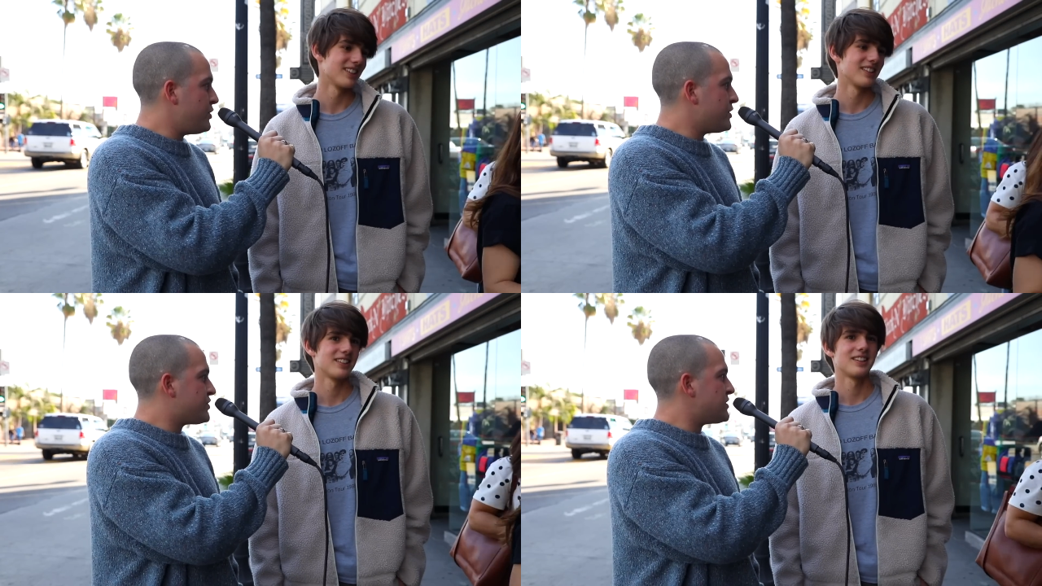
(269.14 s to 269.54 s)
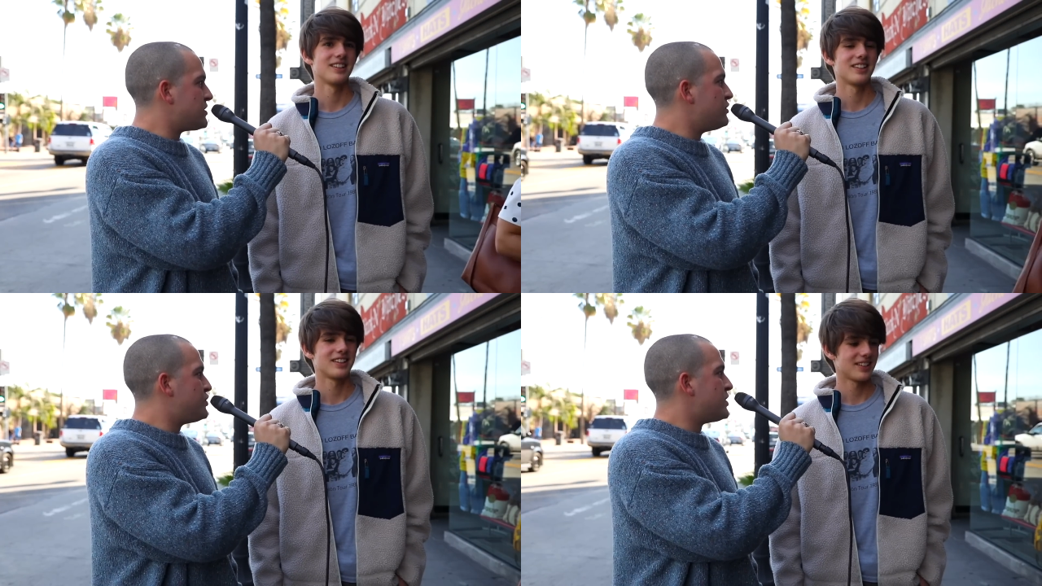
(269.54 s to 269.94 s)
Speaker 1: New Year's
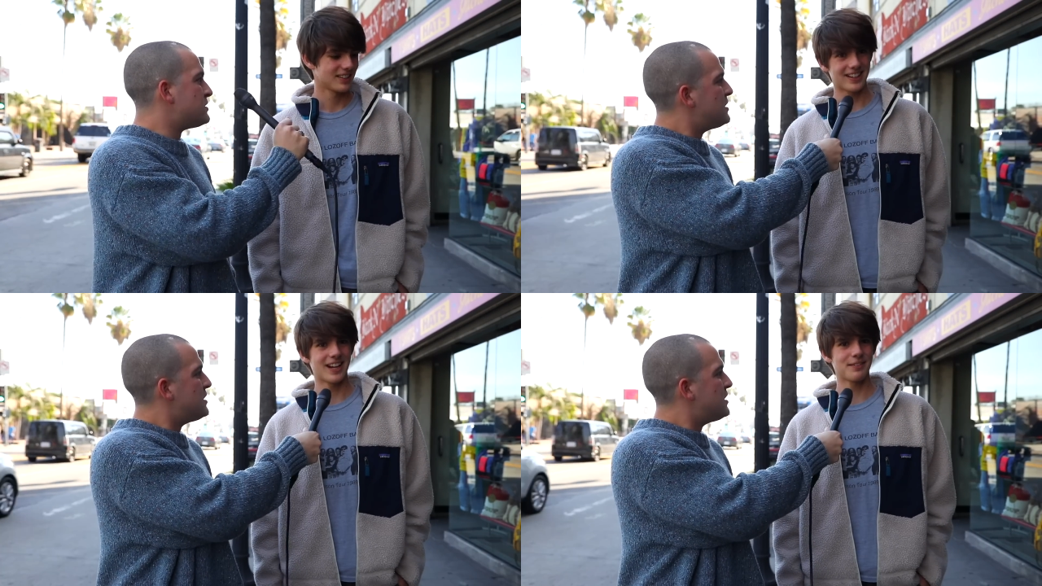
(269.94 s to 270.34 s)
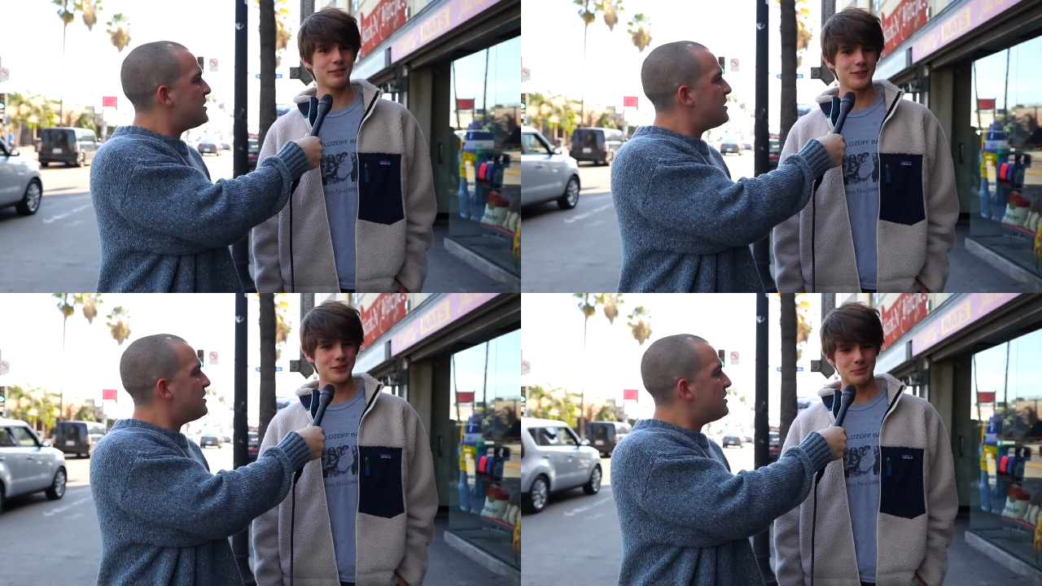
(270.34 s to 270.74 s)
resolutions? I have
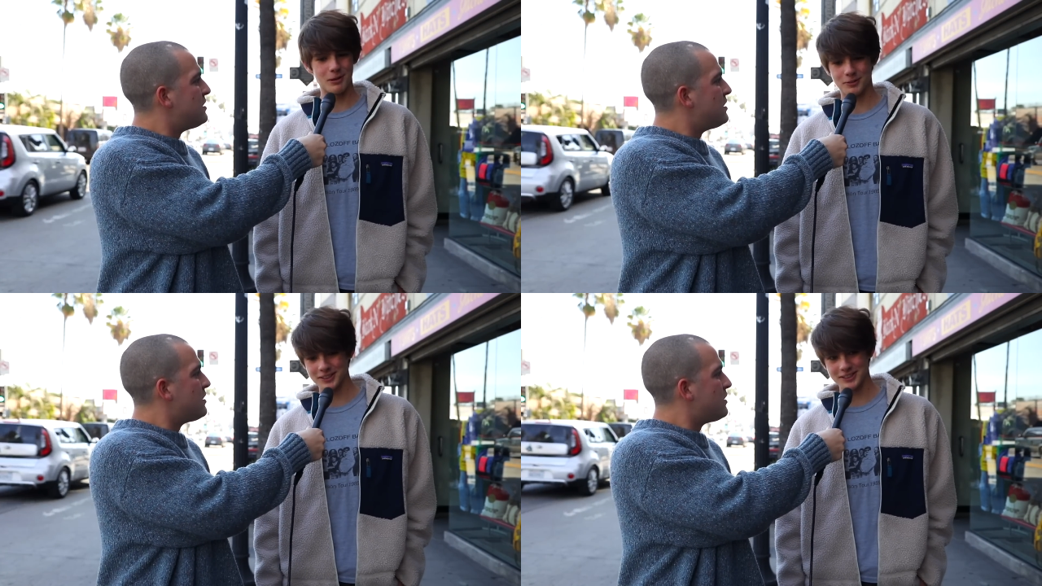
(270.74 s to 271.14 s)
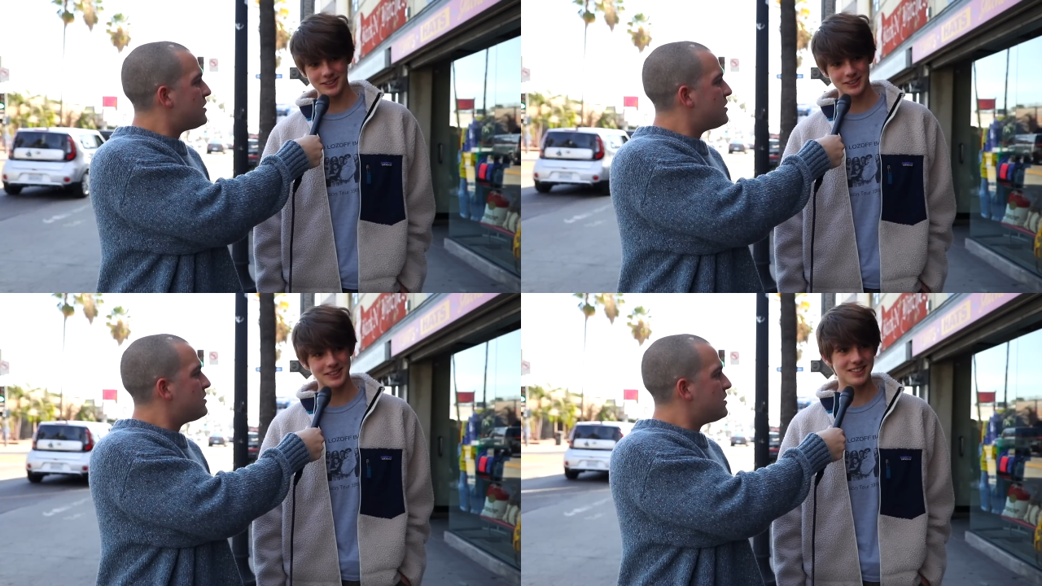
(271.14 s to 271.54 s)
a few small
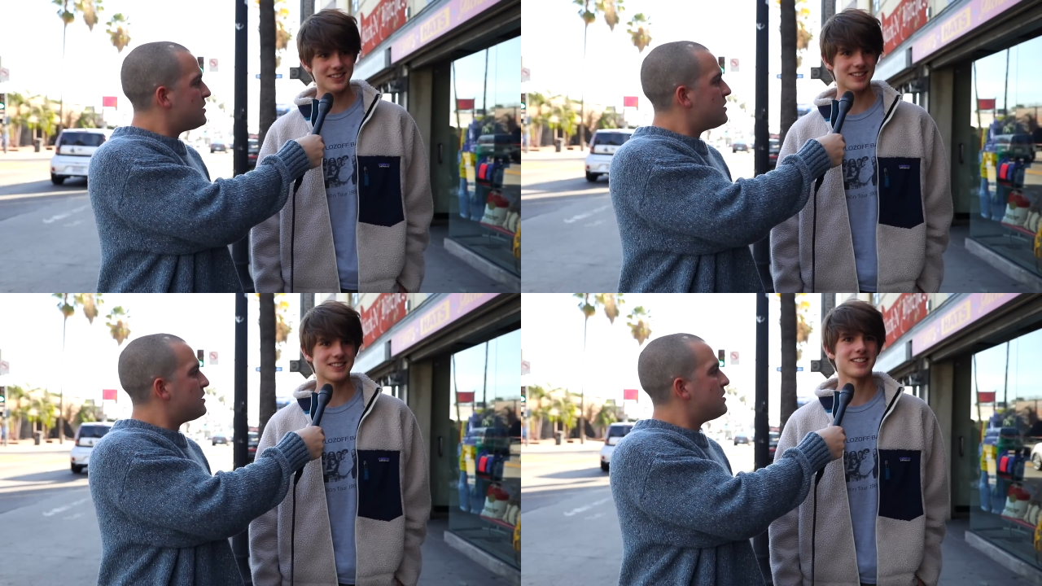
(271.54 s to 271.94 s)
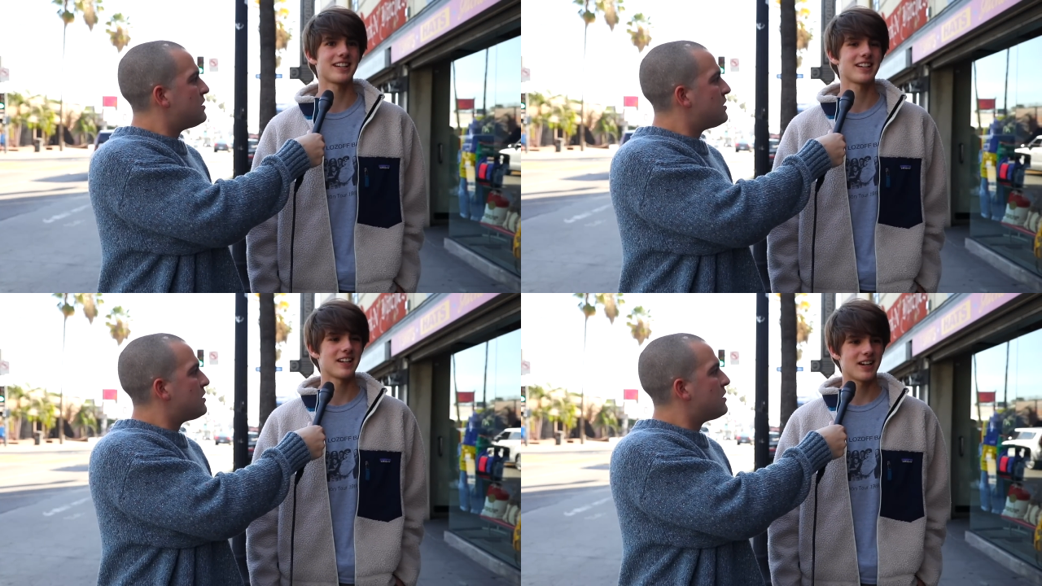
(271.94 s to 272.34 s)
resolutions, because,
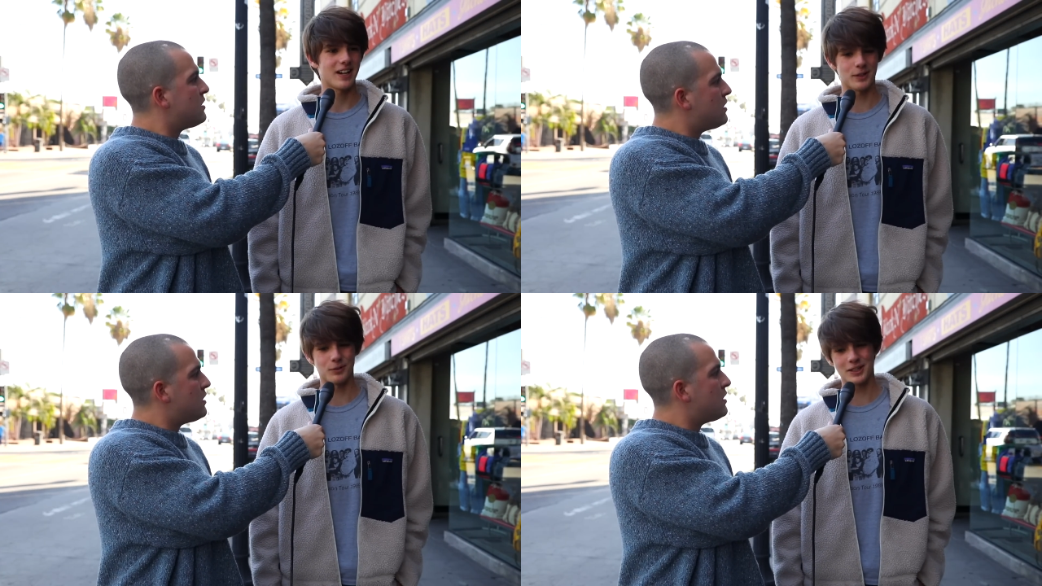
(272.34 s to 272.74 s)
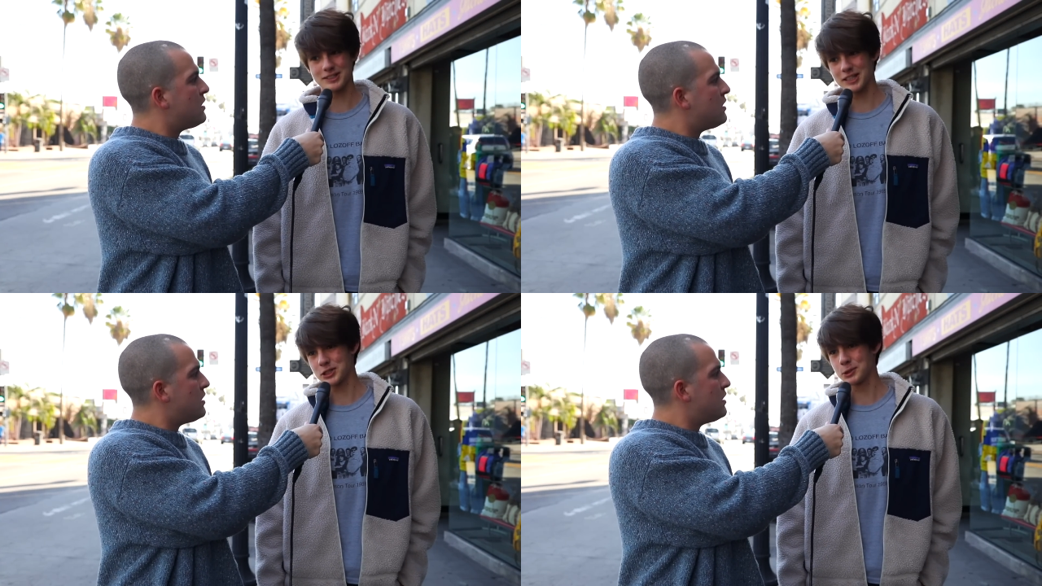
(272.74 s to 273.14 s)
like, I don't want
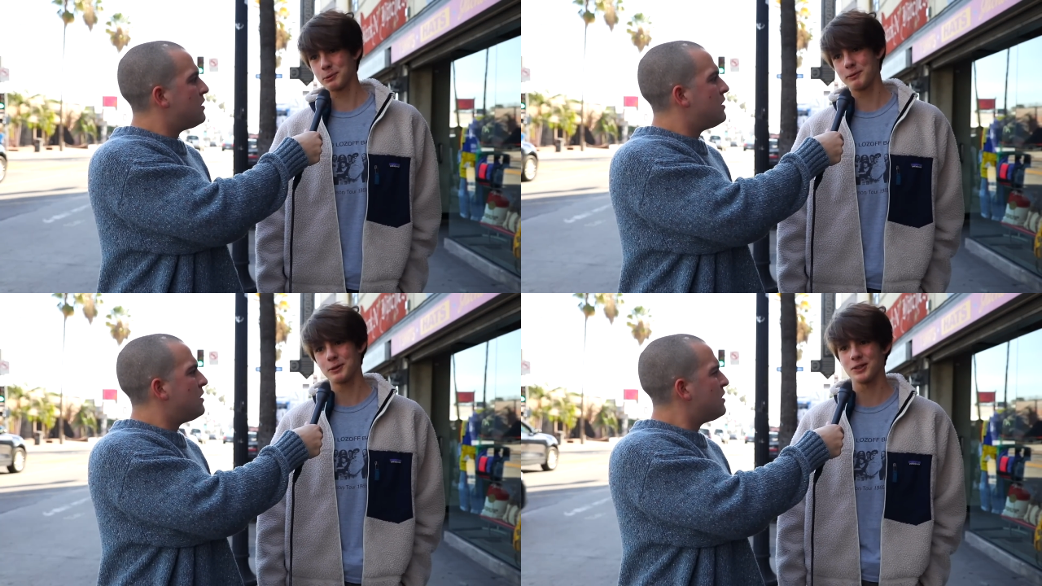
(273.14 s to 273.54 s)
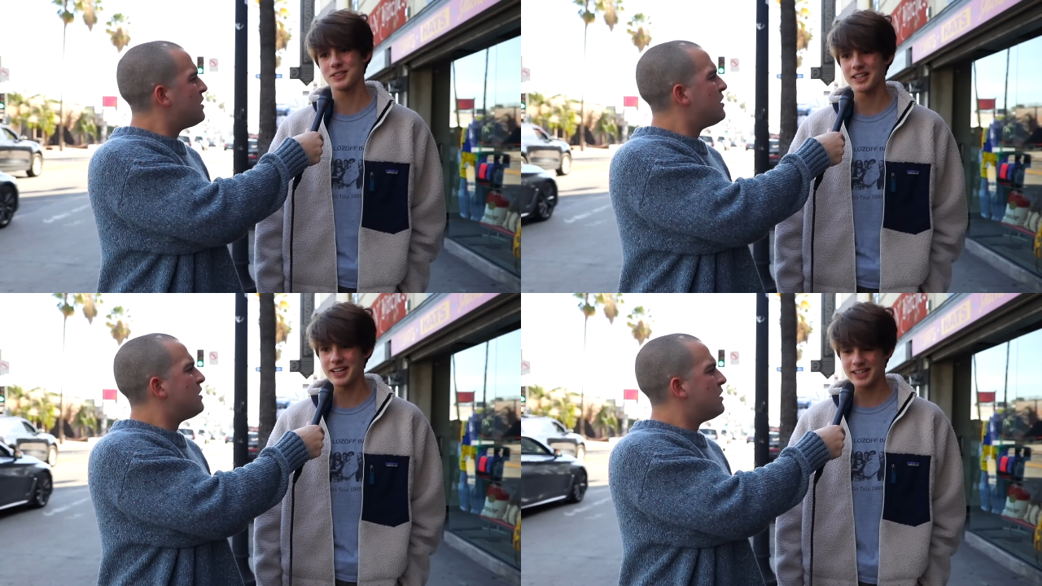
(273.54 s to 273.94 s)
to set super big
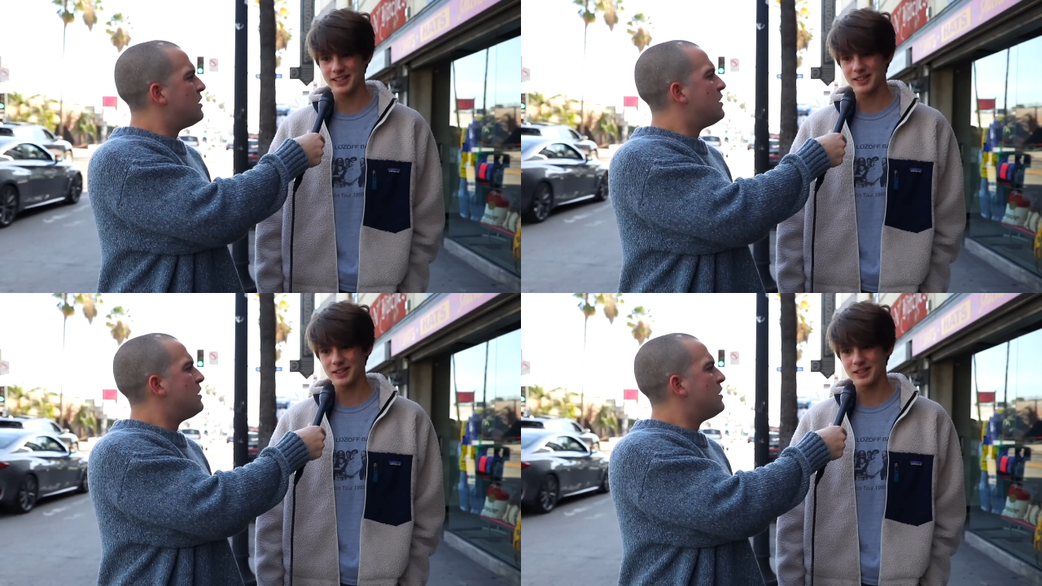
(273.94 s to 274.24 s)
ones that I can't